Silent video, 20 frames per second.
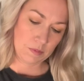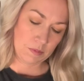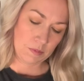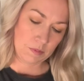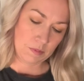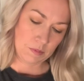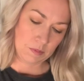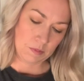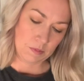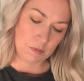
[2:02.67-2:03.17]

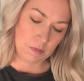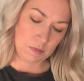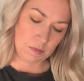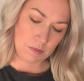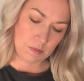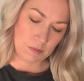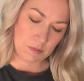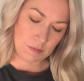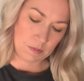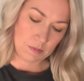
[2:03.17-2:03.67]

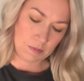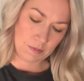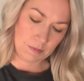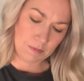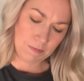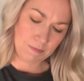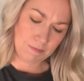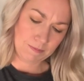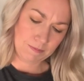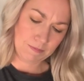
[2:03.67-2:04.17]

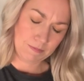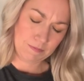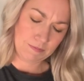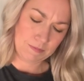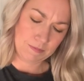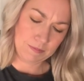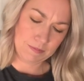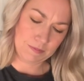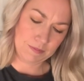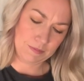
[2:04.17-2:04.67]

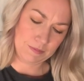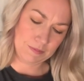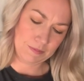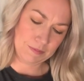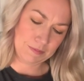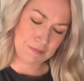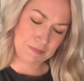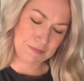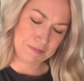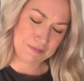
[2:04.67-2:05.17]

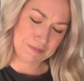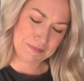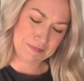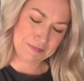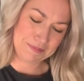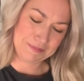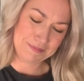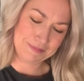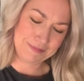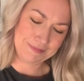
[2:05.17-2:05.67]

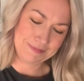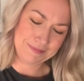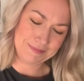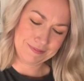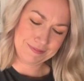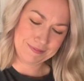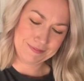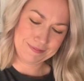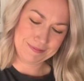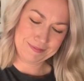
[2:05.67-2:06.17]

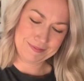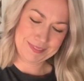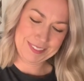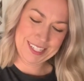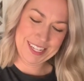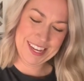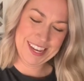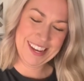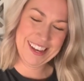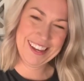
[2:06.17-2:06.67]

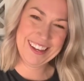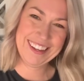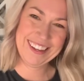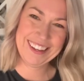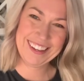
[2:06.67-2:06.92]
[no speech]